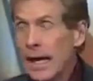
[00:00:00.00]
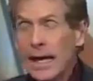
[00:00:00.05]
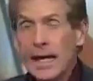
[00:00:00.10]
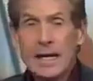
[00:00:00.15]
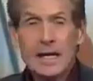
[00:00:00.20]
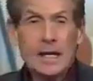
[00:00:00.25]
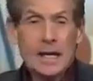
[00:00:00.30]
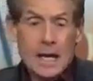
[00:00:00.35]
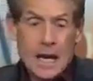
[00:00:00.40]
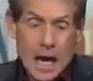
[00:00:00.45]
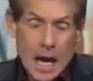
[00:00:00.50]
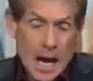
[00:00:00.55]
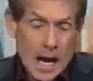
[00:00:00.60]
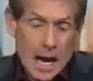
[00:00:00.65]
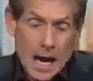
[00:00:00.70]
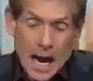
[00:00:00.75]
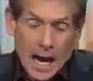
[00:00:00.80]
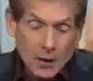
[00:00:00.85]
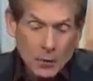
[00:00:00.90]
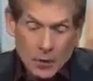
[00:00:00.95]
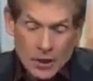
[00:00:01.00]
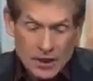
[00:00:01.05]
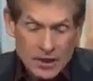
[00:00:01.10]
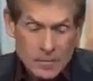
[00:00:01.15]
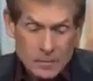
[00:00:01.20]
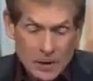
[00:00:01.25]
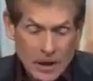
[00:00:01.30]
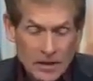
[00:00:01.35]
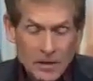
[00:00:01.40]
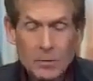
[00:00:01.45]
And I would
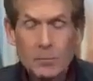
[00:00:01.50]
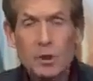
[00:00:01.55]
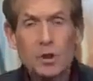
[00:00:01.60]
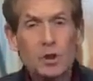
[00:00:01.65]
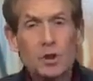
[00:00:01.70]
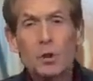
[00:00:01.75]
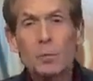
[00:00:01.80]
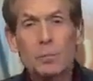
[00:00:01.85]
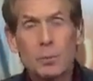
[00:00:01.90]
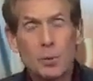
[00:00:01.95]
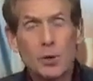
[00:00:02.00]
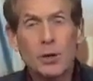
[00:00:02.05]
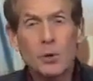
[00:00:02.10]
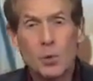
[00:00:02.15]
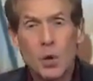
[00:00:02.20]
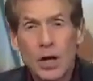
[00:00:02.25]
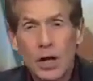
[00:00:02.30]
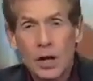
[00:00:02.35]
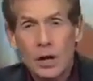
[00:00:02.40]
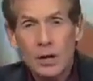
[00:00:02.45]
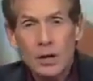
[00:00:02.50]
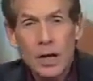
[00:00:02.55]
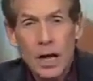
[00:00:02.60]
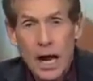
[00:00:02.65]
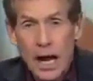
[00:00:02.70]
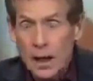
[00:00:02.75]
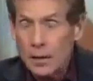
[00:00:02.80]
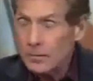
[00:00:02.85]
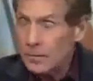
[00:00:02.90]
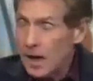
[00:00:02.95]
expect him to do pretty well.
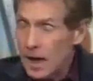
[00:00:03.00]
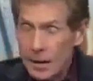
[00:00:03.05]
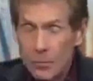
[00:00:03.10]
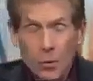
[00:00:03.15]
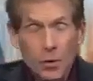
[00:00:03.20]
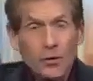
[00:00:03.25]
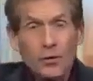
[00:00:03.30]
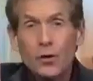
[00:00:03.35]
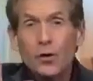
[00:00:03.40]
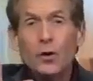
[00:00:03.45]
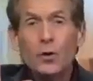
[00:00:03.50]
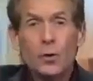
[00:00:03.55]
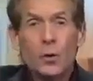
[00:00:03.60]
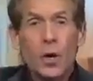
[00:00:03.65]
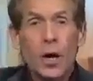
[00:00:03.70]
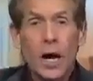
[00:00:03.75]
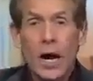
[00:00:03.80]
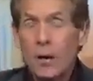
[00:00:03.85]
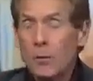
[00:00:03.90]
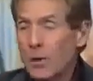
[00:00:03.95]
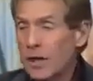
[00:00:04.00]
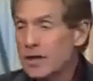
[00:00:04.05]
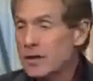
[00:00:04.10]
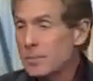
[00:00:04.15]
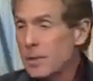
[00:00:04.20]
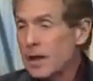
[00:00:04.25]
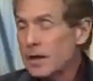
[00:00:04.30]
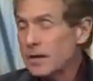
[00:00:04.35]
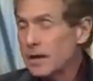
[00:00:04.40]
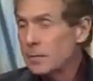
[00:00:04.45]
I'm with you. I would
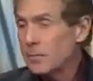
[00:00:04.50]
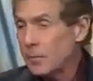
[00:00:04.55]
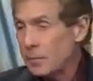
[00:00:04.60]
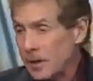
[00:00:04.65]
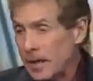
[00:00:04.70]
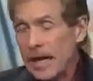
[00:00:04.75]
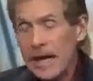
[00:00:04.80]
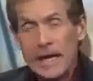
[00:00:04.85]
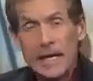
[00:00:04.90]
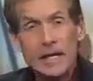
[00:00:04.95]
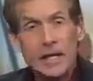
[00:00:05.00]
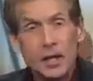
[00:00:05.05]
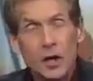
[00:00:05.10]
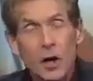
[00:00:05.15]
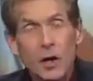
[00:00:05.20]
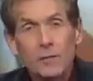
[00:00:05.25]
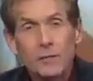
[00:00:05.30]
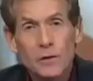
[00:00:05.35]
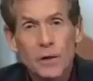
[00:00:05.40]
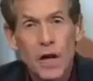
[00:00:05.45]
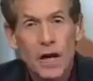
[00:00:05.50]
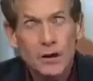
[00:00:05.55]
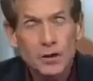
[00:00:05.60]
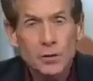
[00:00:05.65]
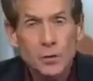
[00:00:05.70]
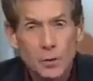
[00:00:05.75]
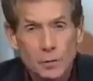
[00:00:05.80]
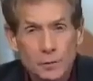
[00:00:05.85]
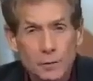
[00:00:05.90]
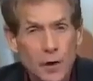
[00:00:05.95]
expect them to be handing off a
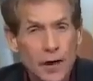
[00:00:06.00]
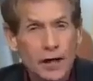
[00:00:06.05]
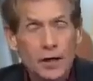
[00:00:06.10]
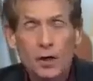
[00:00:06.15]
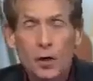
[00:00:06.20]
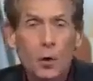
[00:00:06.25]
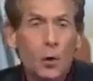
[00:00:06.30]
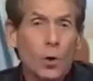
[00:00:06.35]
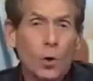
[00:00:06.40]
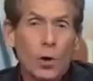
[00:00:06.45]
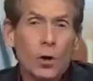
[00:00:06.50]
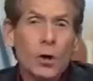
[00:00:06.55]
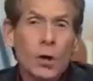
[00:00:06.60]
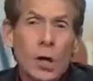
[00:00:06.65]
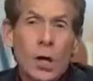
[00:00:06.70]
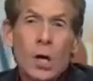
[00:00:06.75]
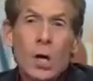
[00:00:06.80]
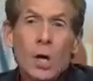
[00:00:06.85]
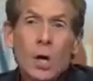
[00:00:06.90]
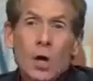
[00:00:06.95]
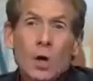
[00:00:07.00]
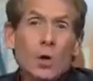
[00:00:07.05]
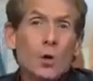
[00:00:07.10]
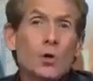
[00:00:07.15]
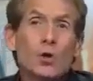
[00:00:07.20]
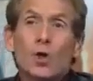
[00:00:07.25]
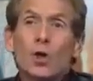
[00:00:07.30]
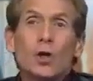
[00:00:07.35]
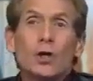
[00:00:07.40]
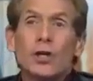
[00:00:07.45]
lot to a Frank Gore
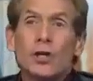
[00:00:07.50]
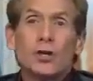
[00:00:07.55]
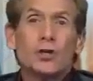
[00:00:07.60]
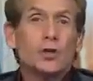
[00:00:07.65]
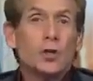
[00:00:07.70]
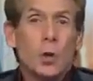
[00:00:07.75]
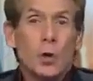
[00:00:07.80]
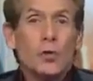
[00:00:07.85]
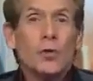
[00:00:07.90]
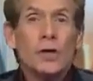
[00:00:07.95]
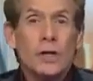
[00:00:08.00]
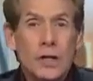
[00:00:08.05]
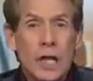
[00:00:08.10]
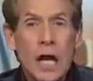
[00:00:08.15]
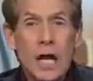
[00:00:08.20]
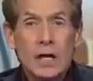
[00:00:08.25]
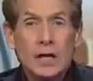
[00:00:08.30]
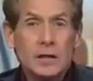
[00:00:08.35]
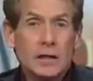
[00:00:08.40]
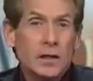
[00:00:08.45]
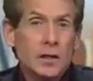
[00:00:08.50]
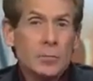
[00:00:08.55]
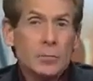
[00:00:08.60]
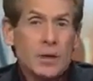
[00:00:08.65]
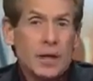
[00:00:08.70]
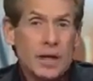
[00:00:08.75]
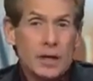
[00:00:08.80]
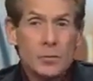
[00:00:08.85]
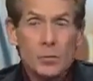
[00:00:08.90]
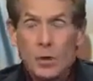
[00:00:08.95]
who could control the clock a little
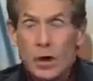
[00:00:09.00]
bit.